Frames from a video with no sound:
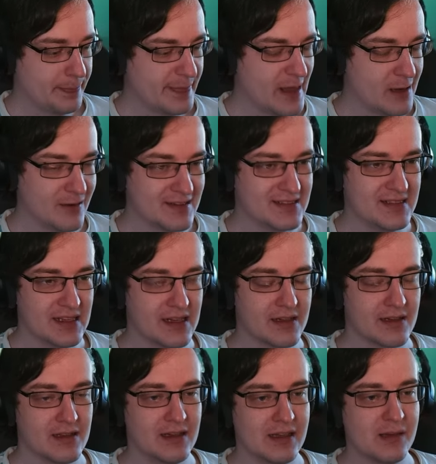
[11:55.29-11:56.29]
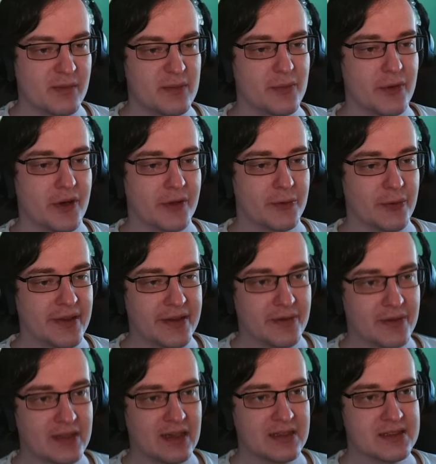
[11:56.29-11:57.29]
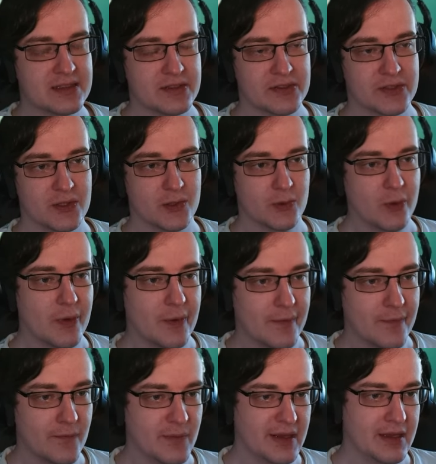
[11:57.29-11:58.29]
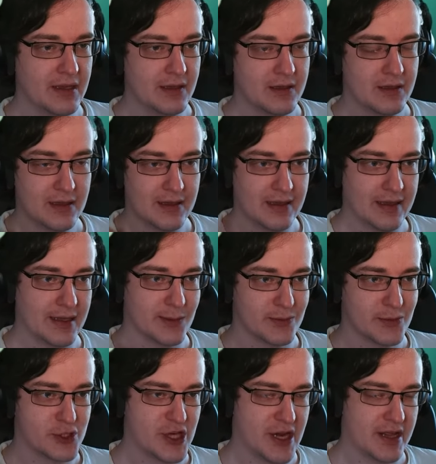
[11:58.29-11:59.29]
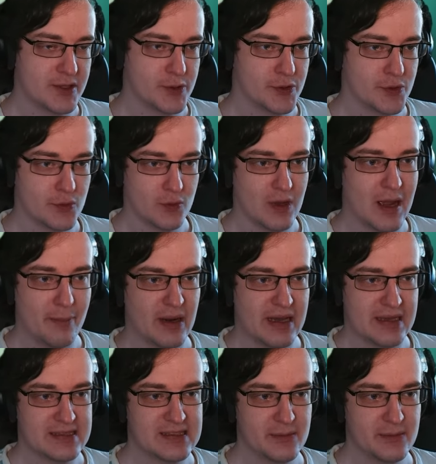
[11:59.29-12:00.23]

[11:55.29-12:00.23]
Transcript: Now let's dig a little bit more to hero talents. So we have chance to apply